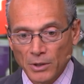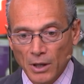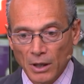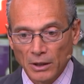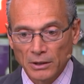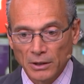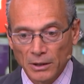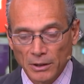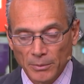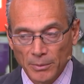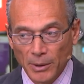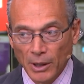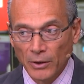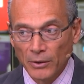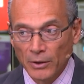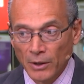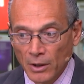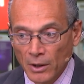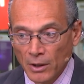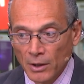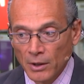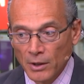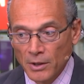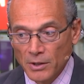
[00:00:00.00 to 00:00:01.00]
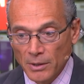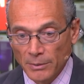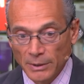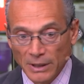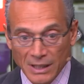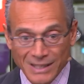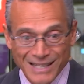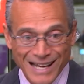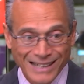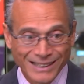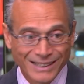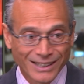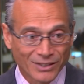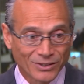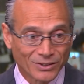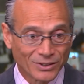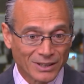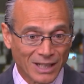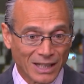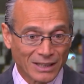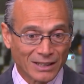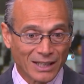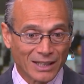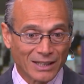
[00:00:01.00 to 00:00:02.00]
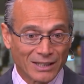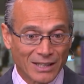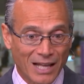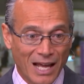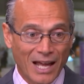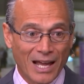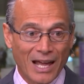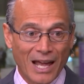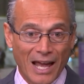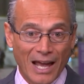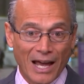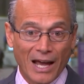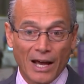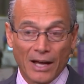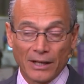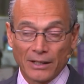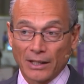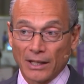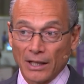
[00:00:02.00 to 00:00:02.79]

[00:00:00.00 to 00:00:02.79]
talking about some of the technical debt that they had,